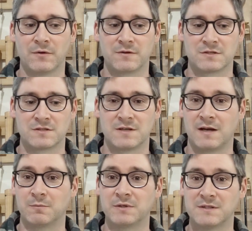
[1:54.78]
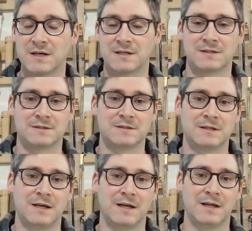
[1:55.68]
they're sustainably taken,
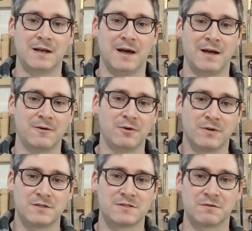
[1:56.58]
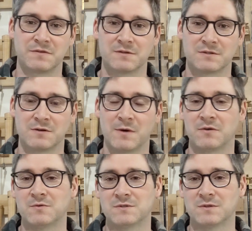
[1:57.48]
and I don't know. I just don't feel as good
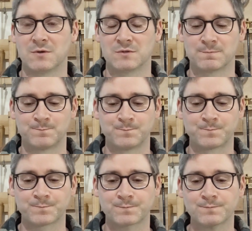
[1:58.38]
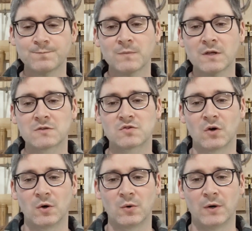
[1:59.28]
about using those.
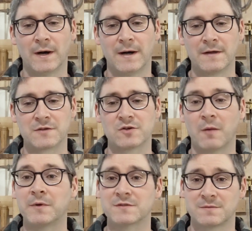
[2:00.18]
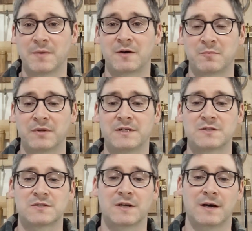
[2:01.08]
So the sawmill is a better
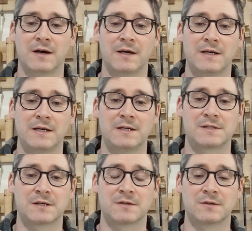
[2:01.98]
place. It's